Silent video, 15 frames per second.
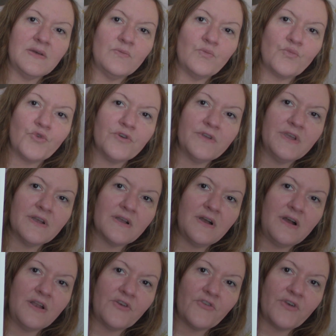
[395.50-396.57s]
Brilliant
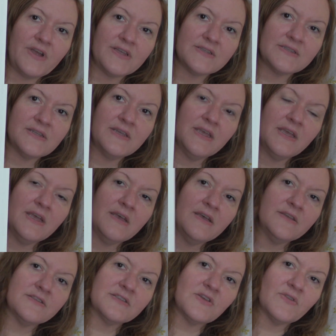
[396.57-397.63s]
Contrast.
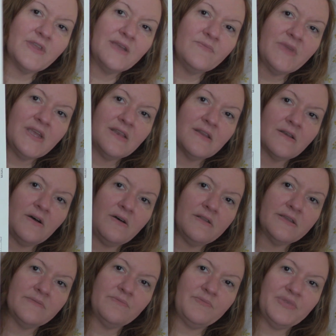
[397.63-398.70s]
So they made it all
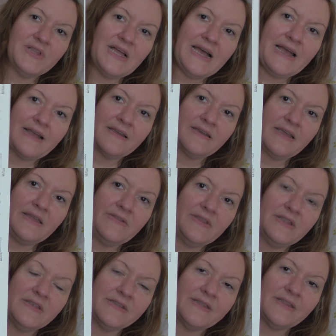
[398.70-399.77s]
in black and
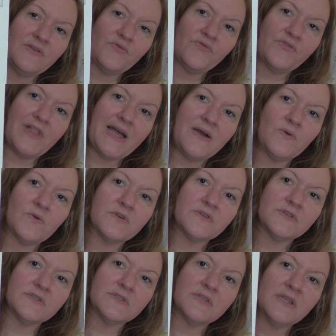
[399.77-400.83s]
then did the
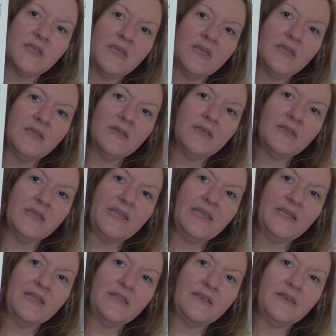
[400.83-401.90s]
flowers
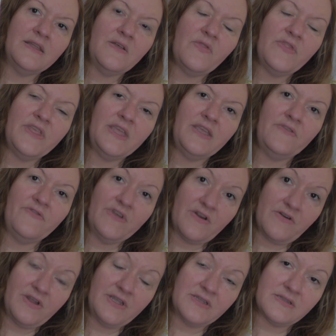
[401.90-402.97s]
in the
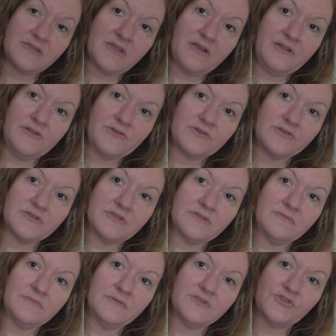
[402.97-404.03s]
various colors,
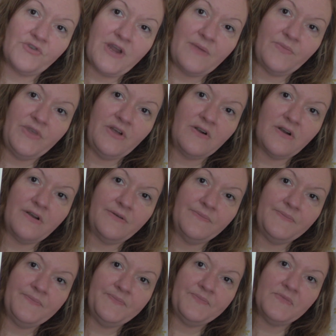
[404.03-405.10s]
scrap yarn.
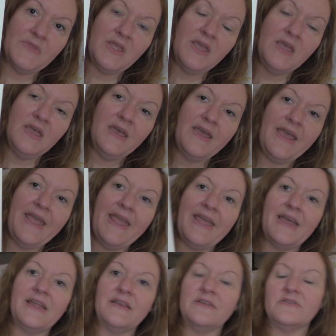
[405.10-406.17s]

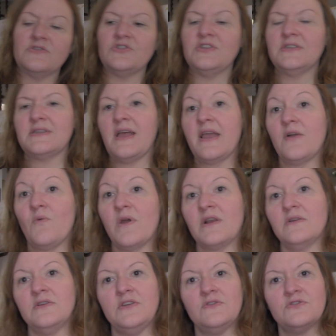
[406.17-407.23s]
And she's like, why
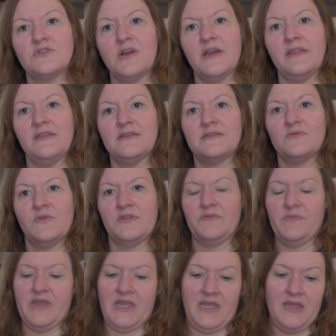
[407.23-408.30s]
don't you try this with
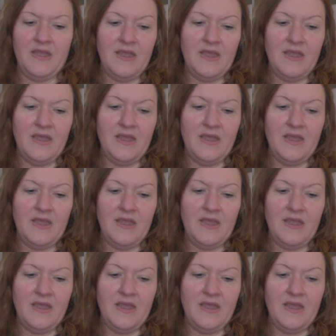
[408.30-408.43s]
me?